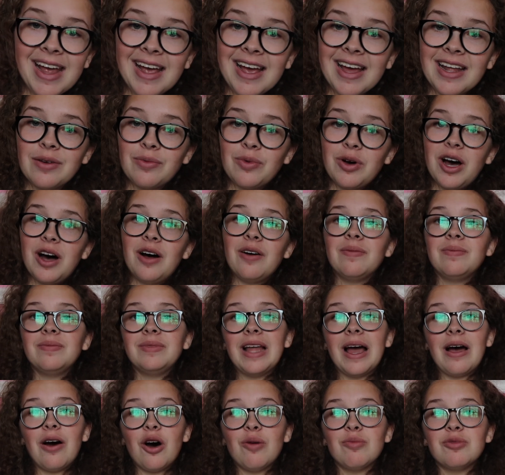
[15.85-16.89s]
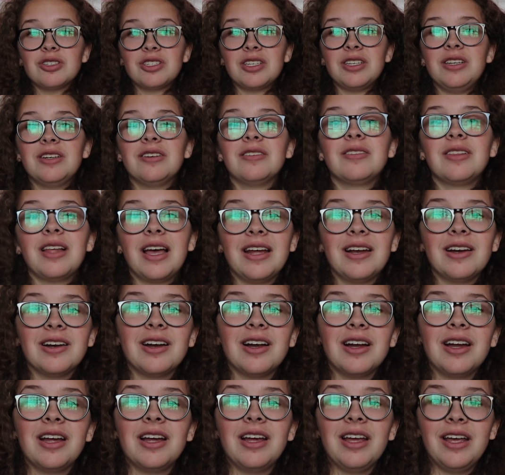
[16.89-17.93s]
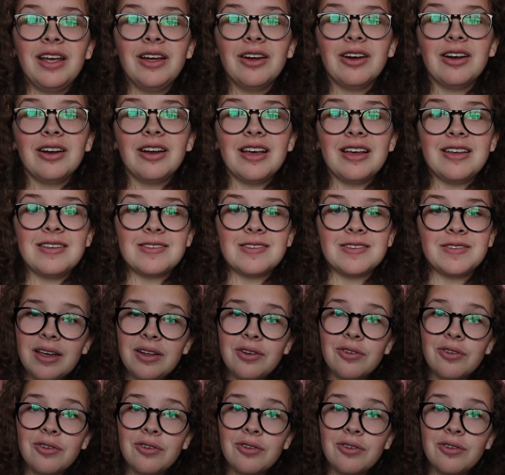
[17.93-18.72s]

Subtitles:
And well, now almost a year later, here it is.